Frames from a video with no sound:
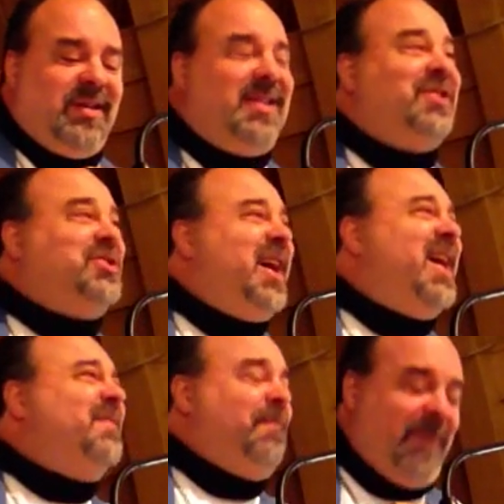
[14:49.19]
Did
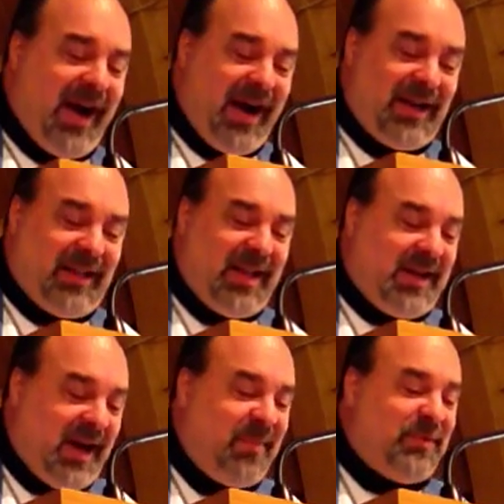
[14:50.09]
John finally
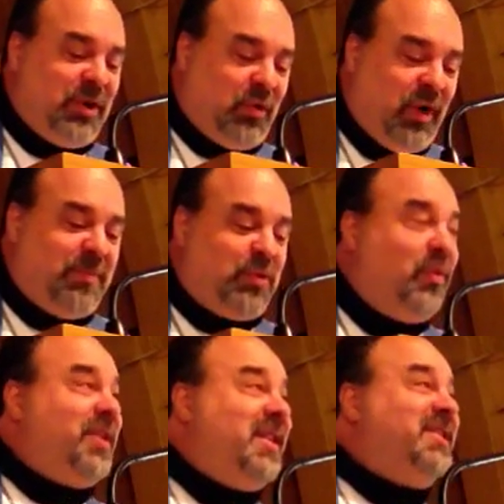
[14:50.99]
come to grips
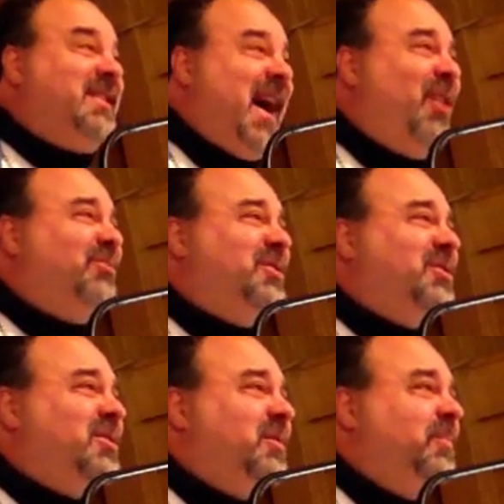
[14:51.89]
with his
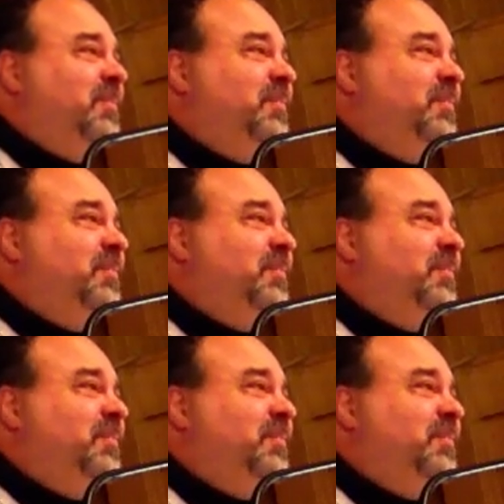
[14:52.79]
doubts?